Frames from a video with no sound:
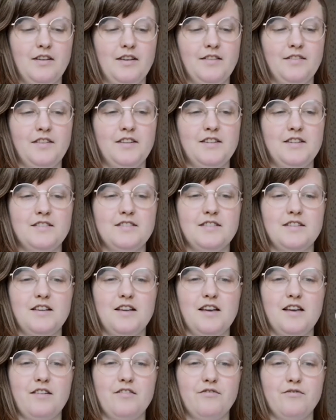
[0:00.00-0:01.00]
And this
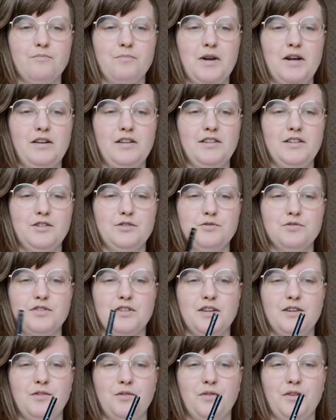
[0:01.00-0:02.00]
I have barely
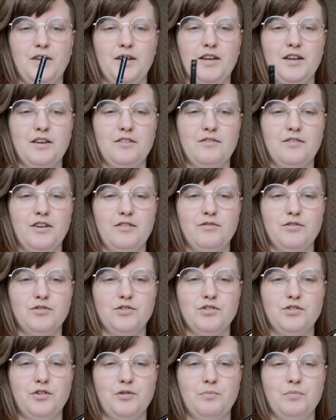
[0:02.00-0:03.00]
used. I don't think I have ever
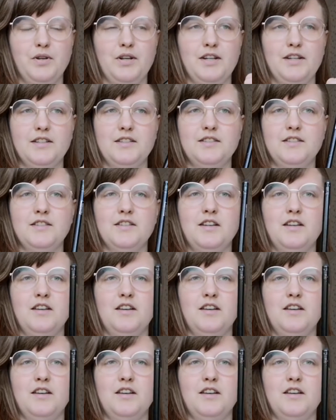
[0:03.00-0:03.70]
sharpened it.